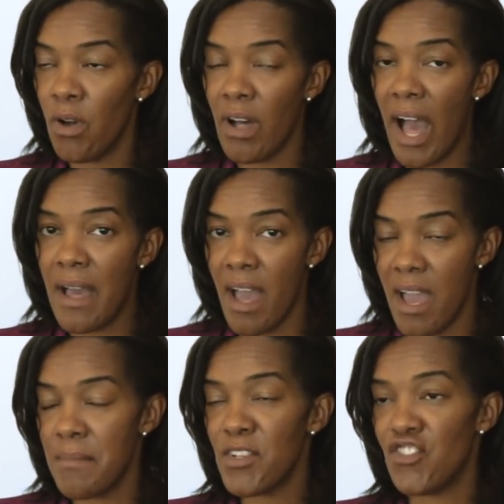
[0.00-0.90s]
Well, I,
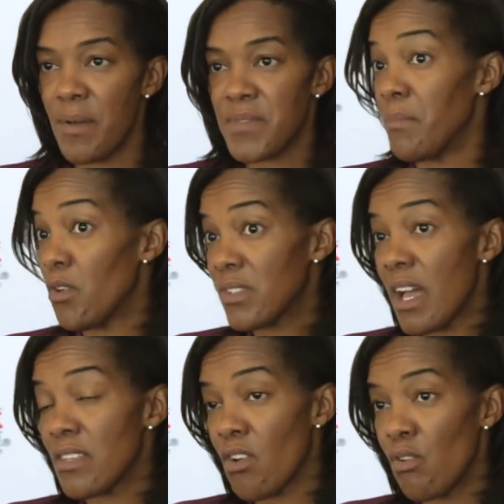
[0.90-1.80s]
I am a jumps and
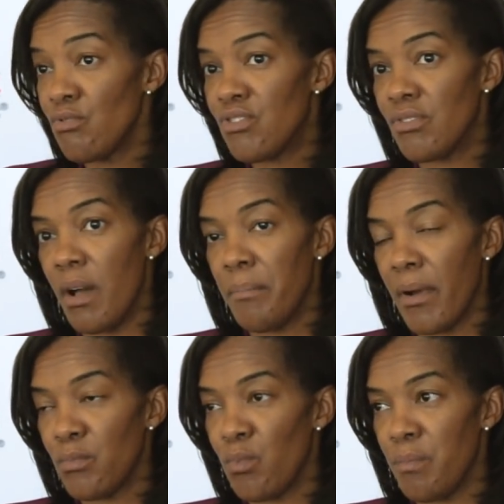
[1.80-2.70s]
multis coach,
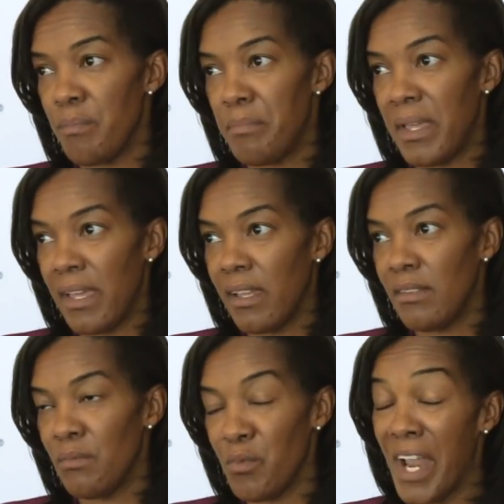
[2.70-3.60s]
but
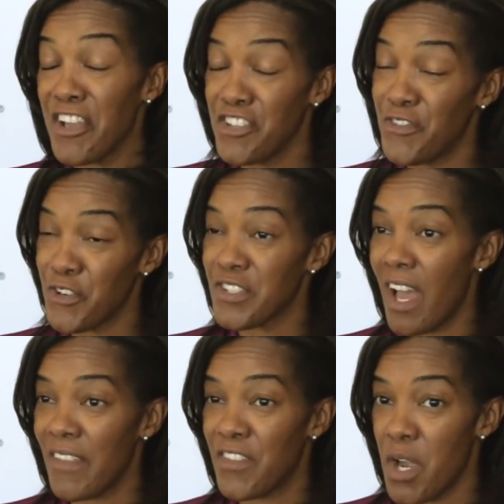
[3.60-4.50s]
being when I actually first
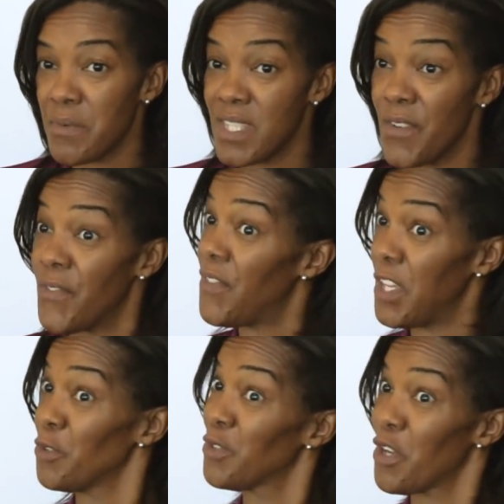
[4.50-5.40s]
got there, I was the
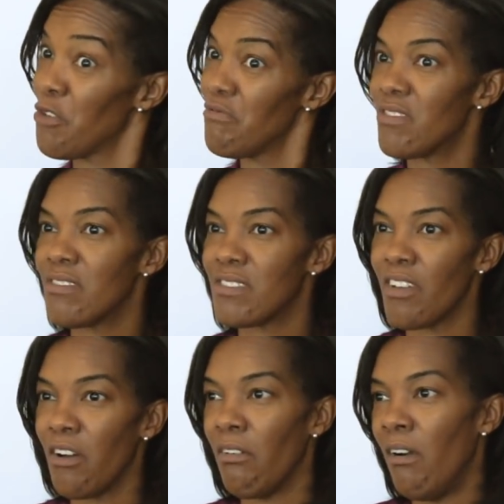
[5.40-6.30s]
field coach.
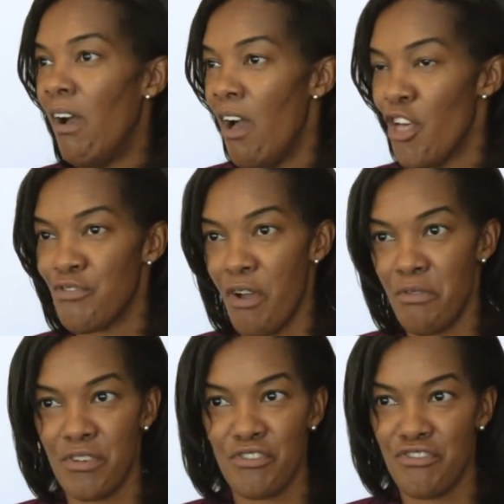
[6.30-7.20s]
So
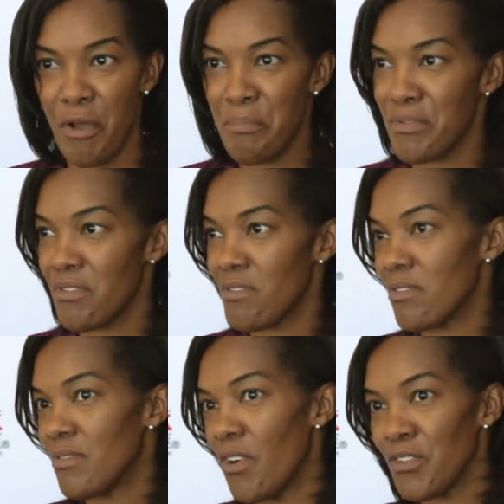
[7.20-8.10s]
throwers,
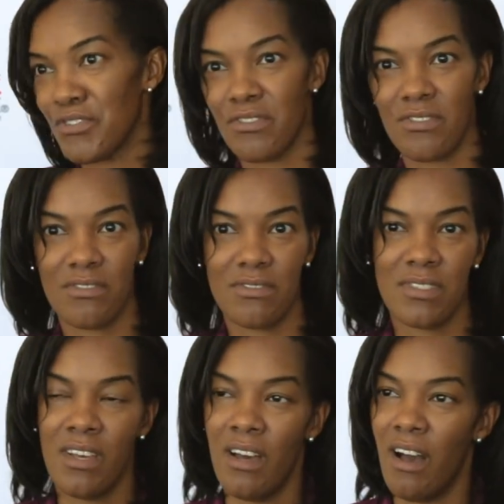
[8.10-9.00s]
jumpers, vaulters,
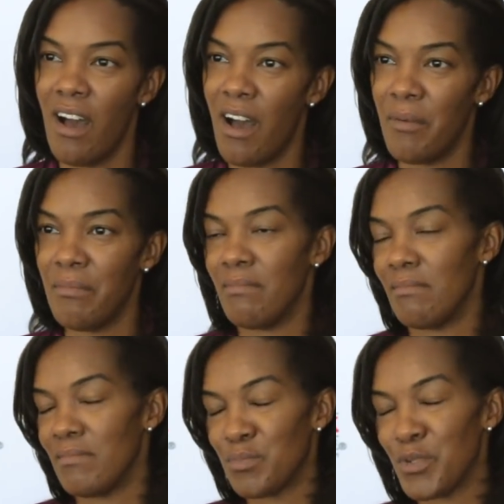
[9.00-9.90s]
um,
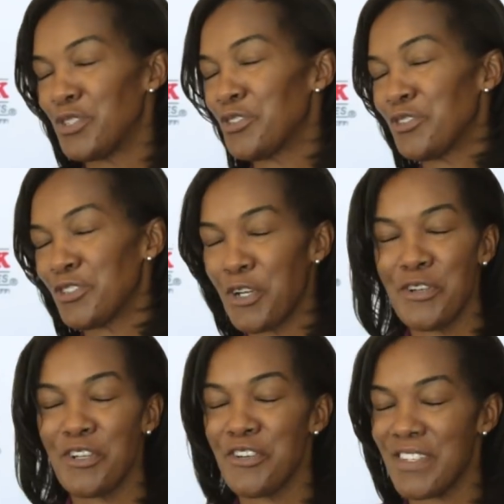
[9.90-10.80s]
sprinters,
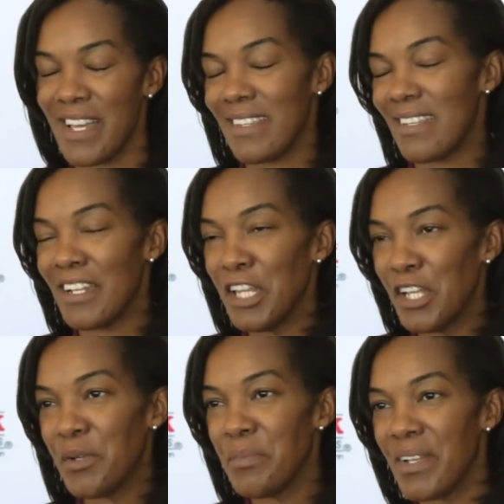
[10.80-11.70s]
hurdlers. I did a
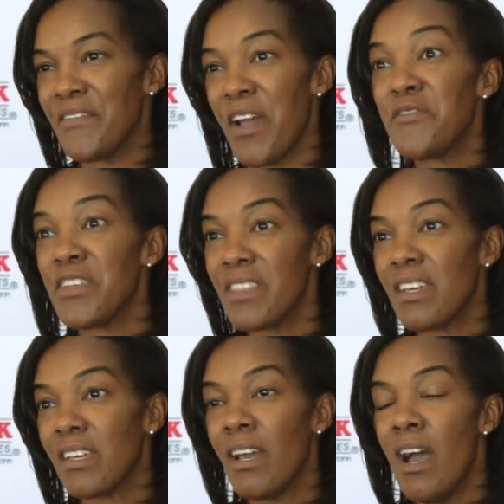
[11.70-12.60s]
little bit of
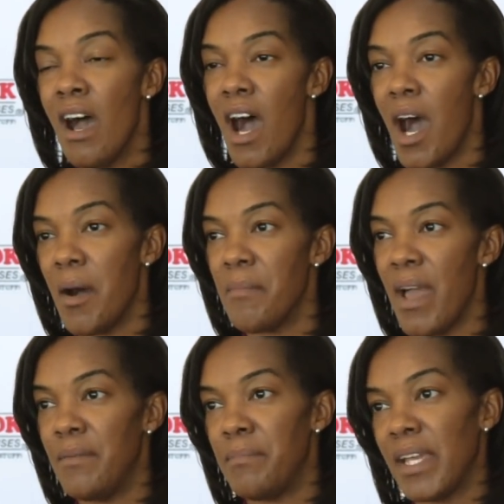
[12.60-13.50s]
everything. Um,
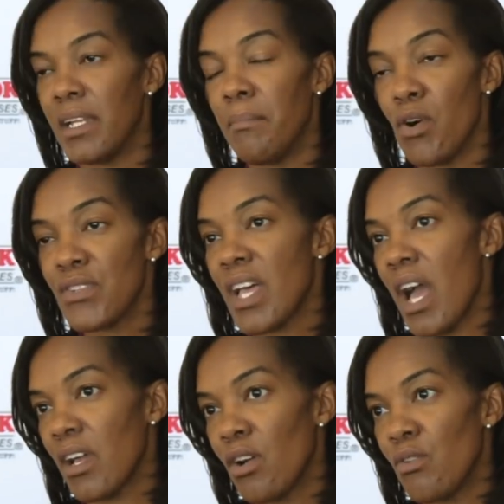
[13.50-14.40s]
and being a
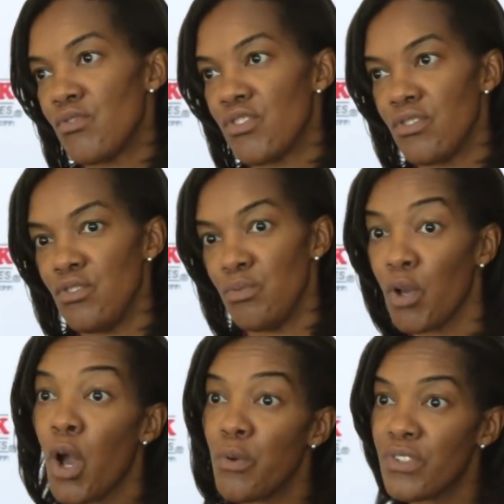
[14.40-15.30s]
multi-coach, you
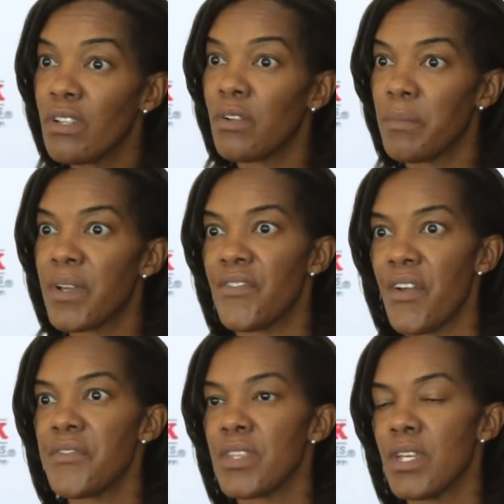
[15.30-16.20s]
coach a little bit of
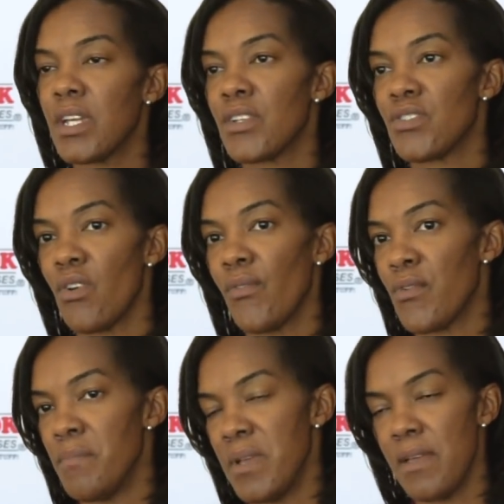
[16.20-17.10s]
everything. And so
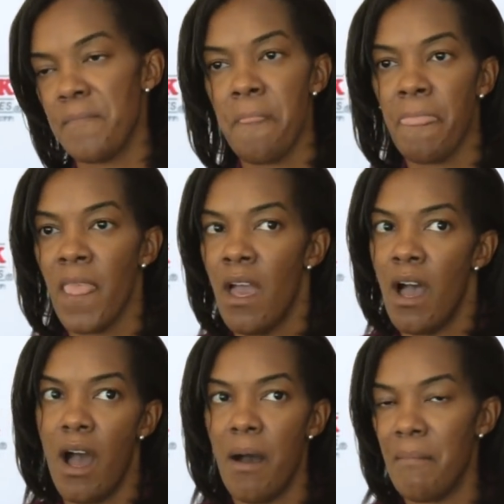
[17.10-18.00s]
for me,
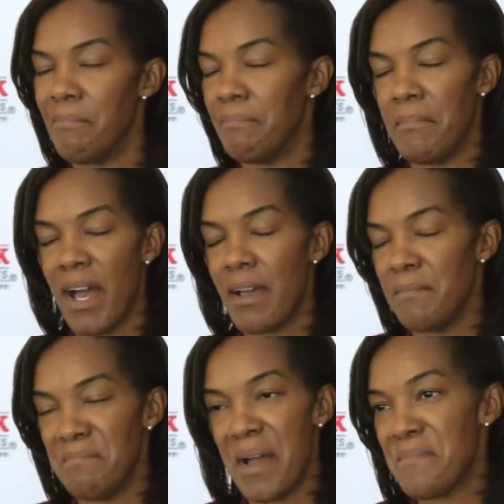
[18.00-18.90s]
um, my
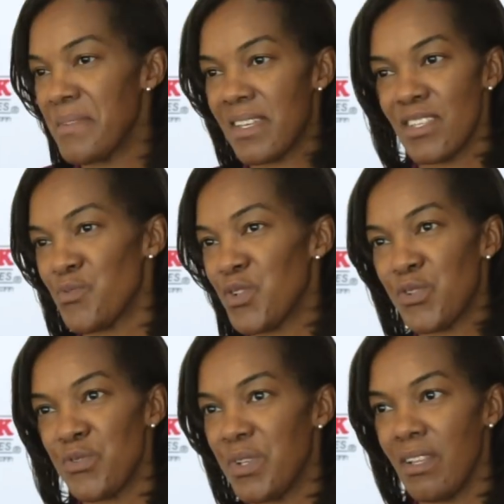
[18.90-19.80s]
my biggest
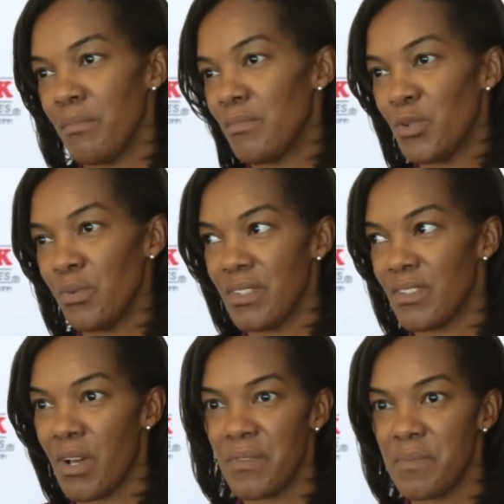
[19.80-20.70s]
recruiting tool
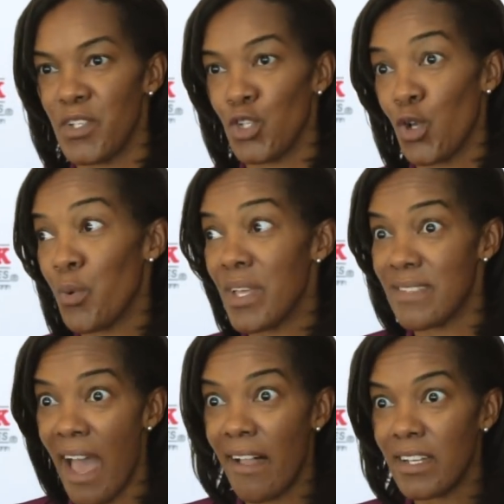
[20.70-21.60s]
has always been to go get
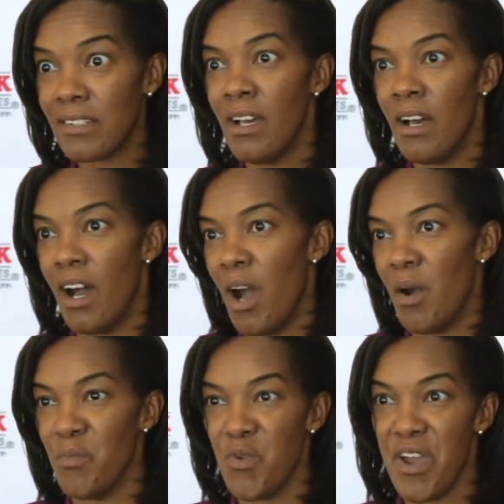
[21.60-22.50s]
talent.
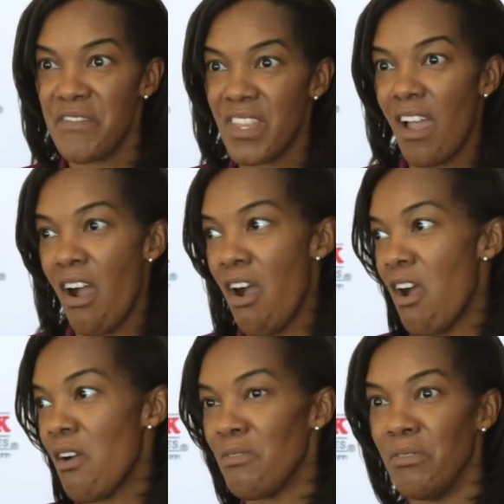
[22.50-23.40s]
Um, wherever they
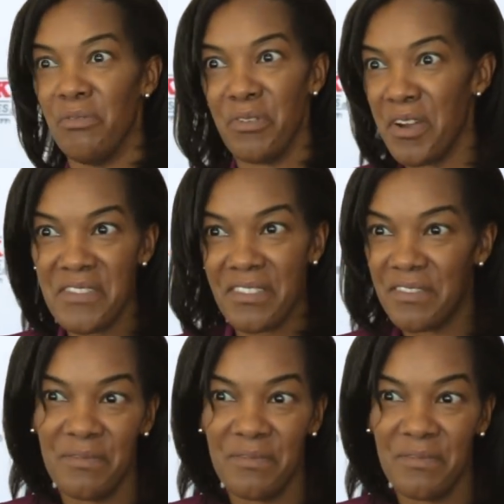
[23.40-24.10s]
are, wherever